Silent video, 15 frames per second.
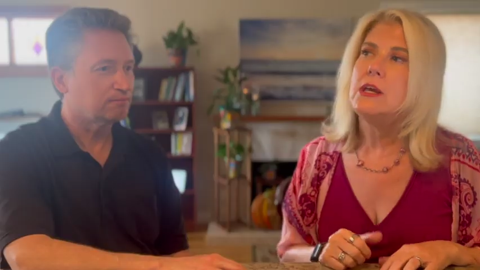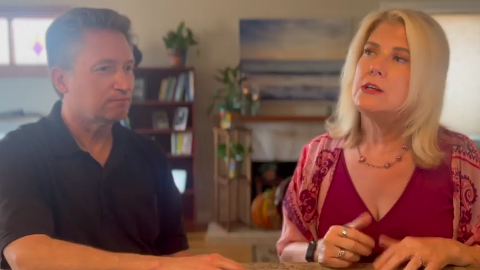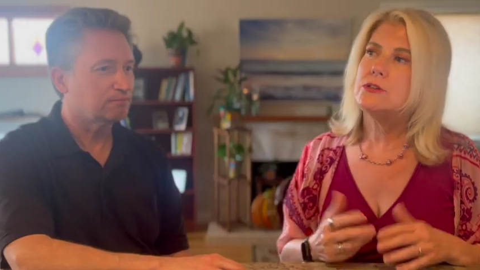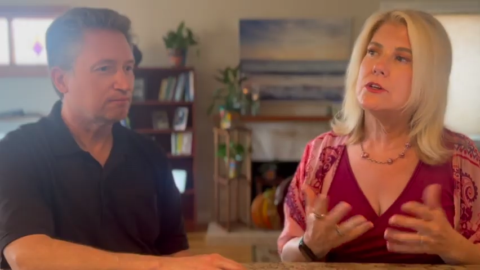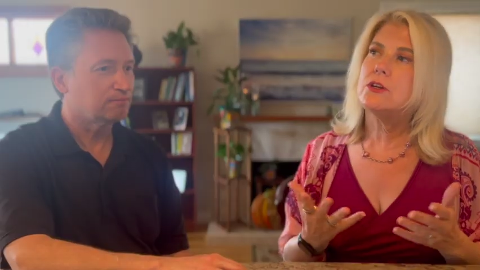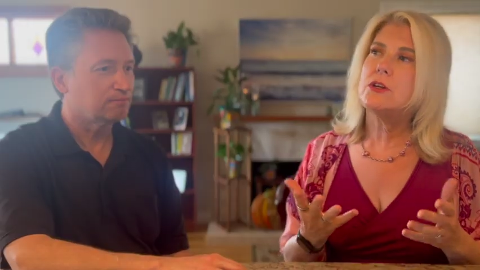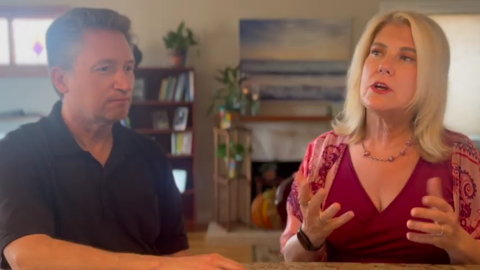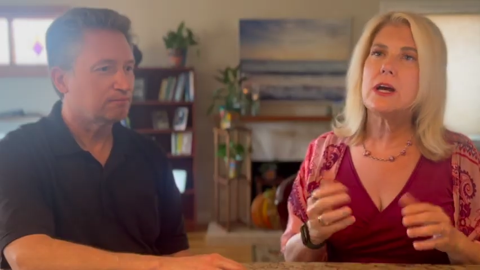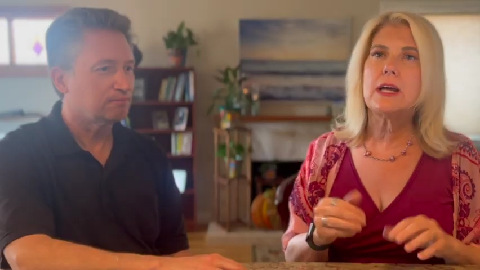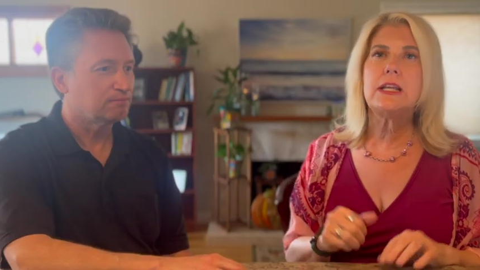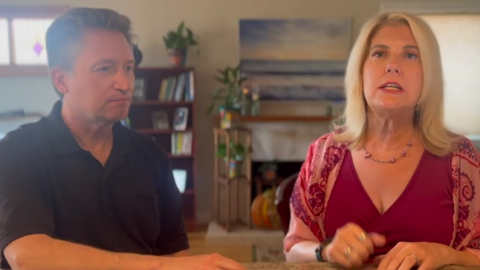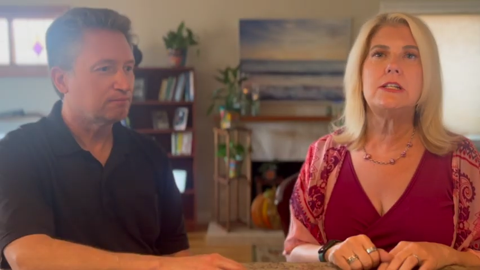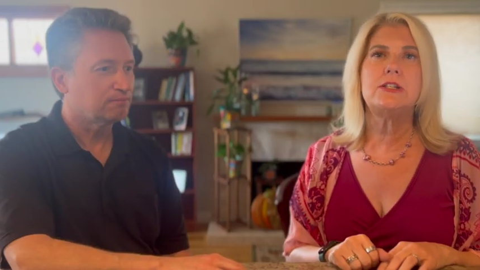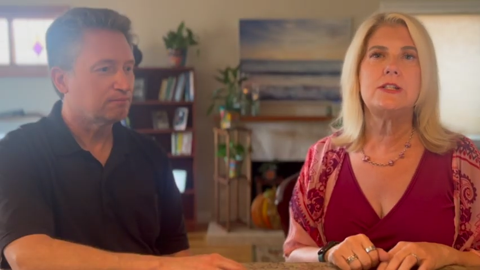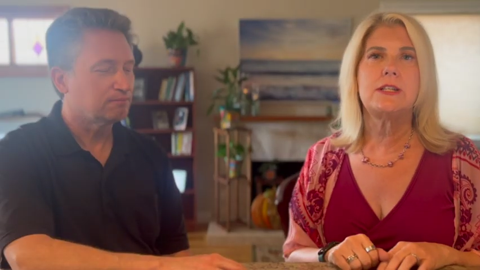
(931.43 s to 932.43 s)
Speaker 1: So you kind
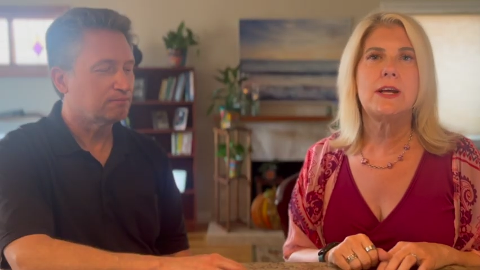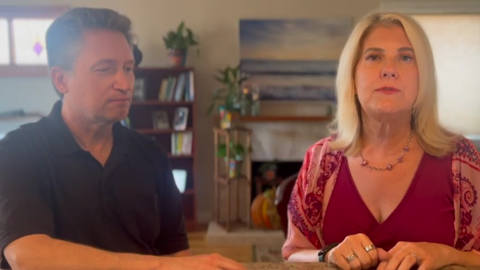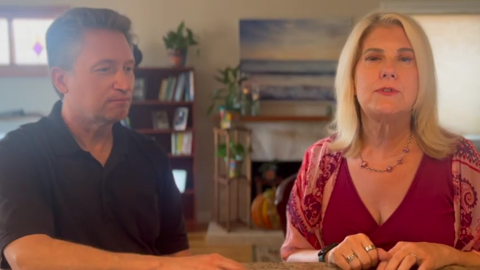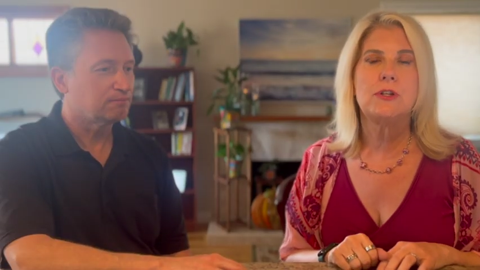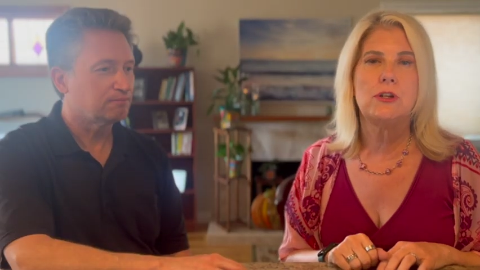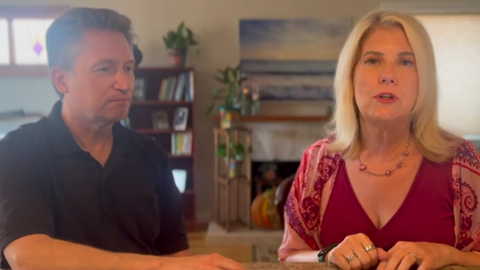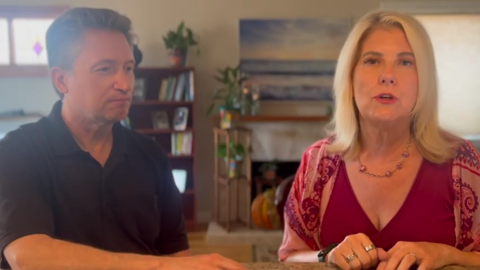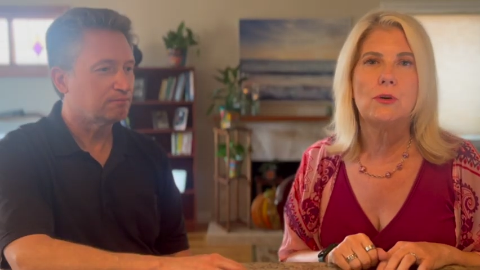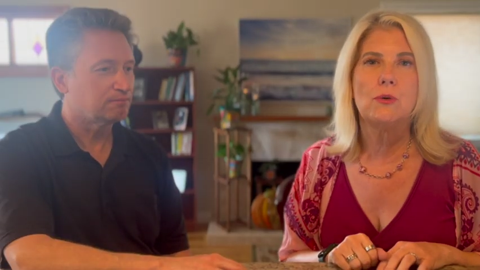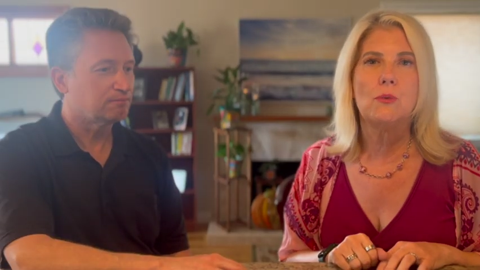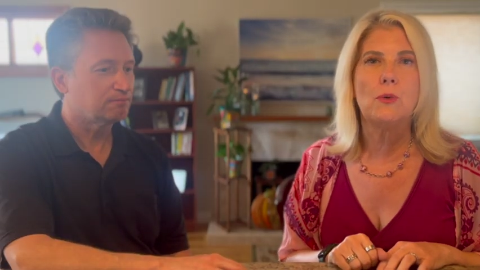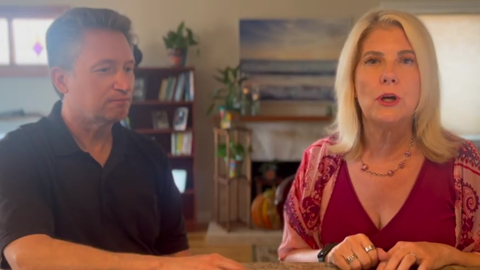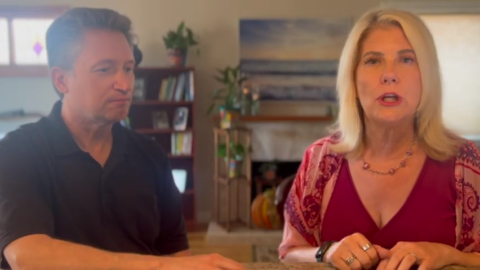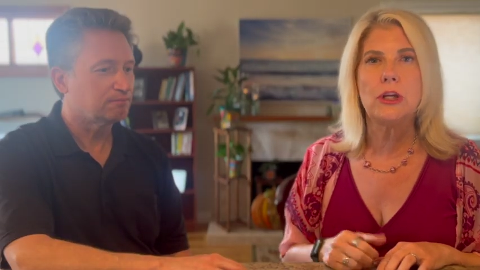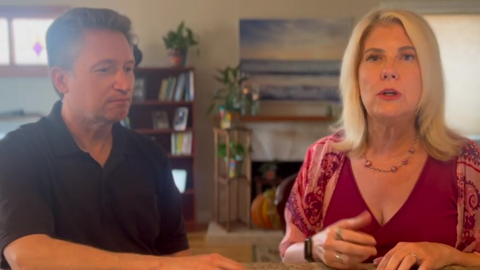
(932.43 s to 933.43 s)
of just have to know
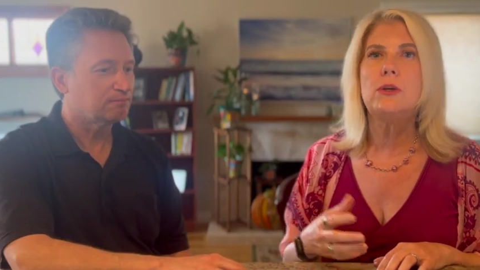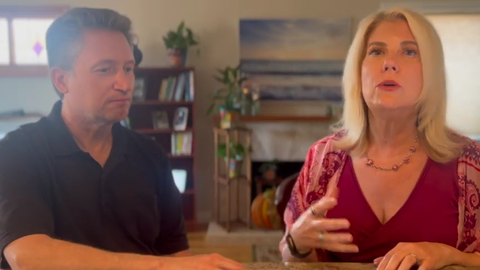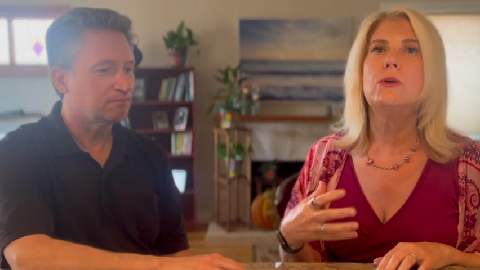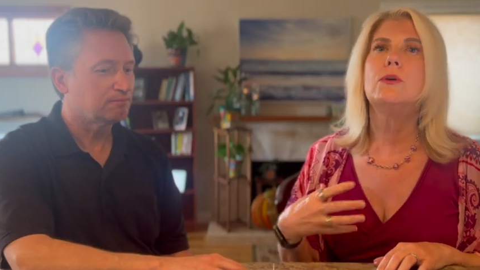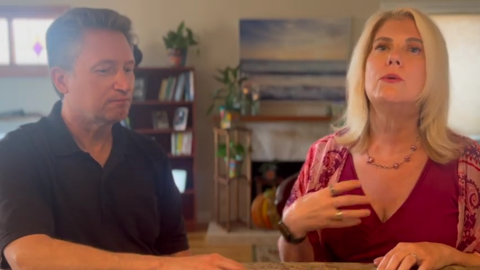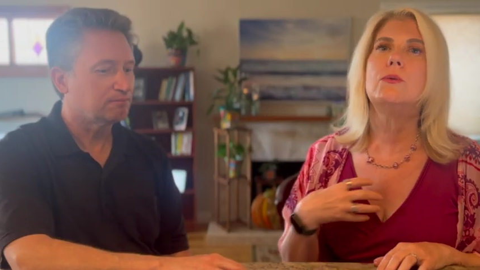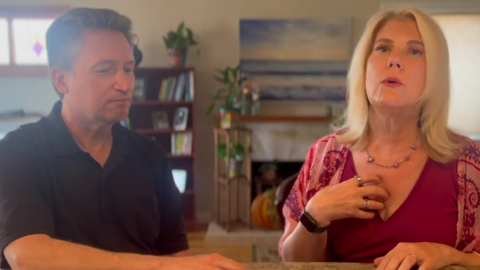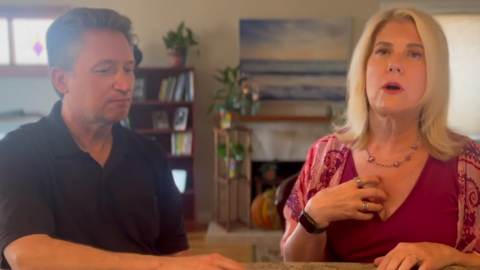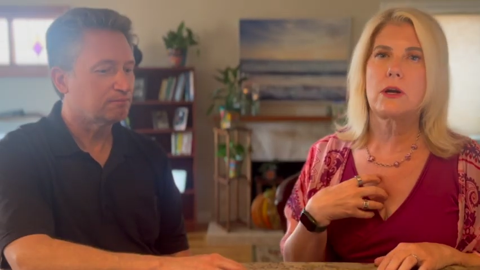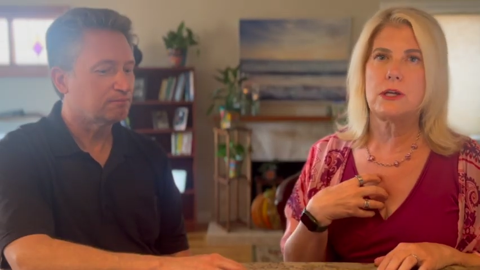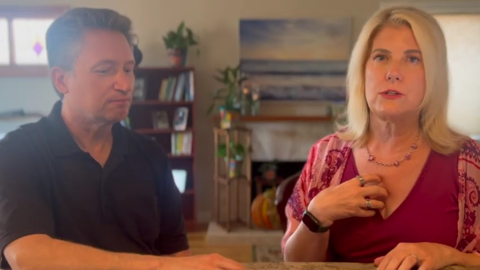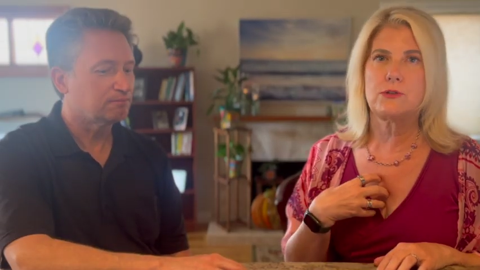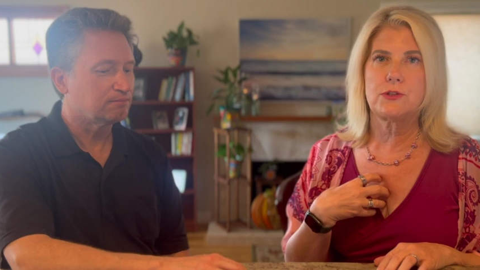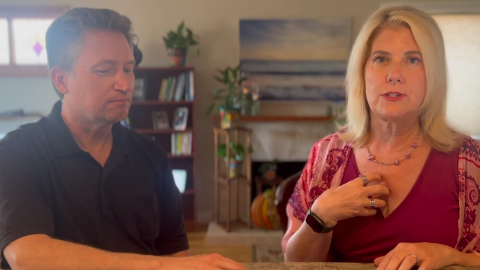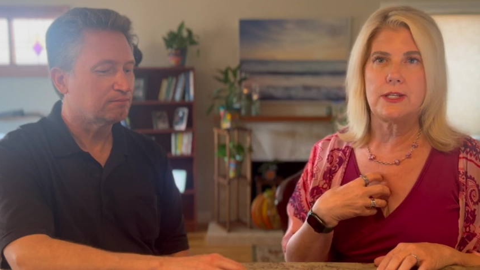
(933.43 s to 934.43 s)
what you are
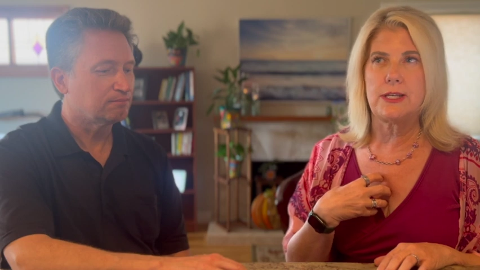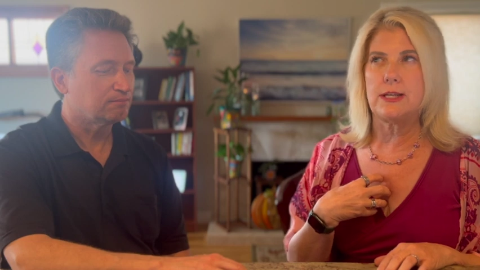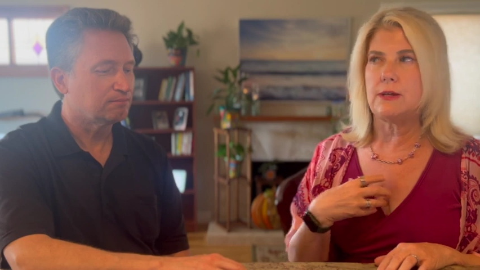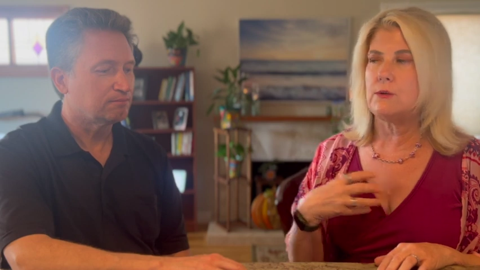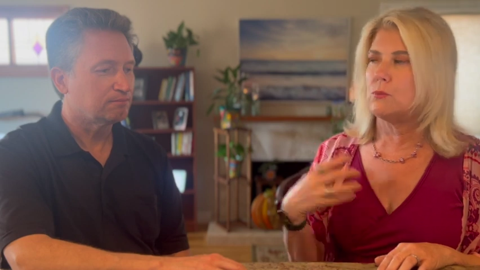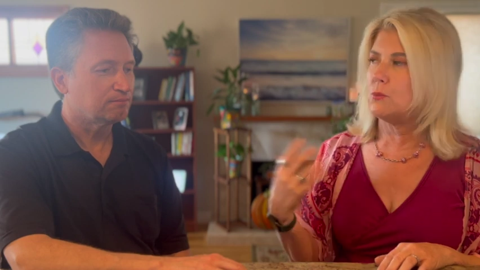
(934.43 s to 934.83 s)
interested in.